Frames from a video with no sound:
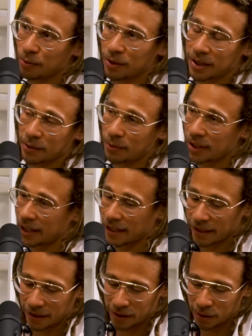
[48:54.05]

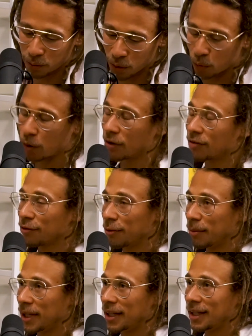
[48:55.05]
what works for
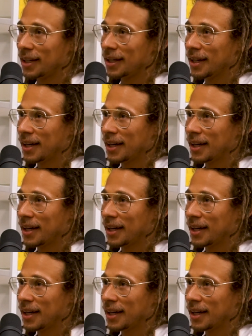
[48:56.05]
me,